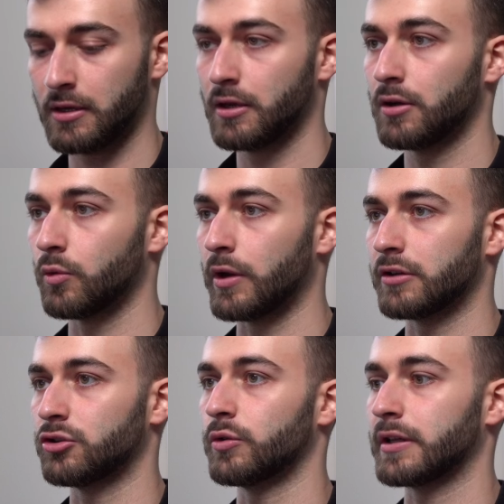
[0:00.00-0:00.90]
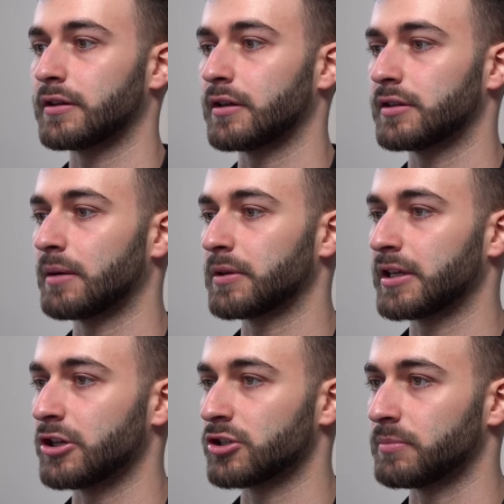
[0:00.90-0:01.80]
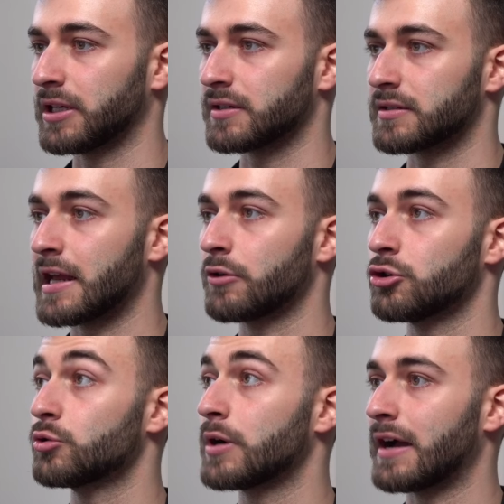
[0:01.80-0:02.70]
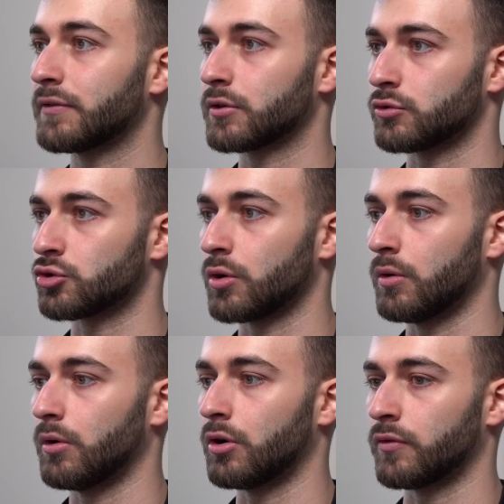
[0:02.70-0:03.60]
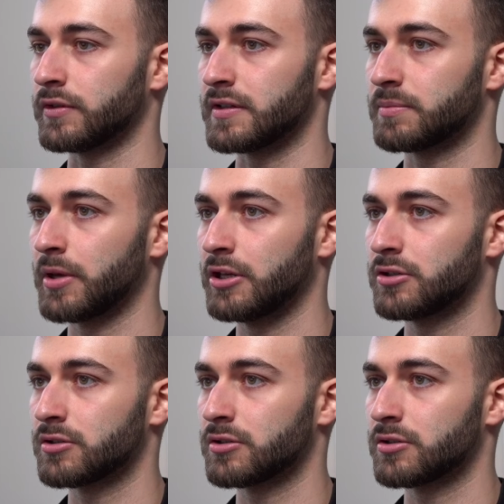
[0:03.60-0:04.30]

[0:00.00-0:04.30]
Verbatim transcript: we are doing the duplication, because now you have control over this page.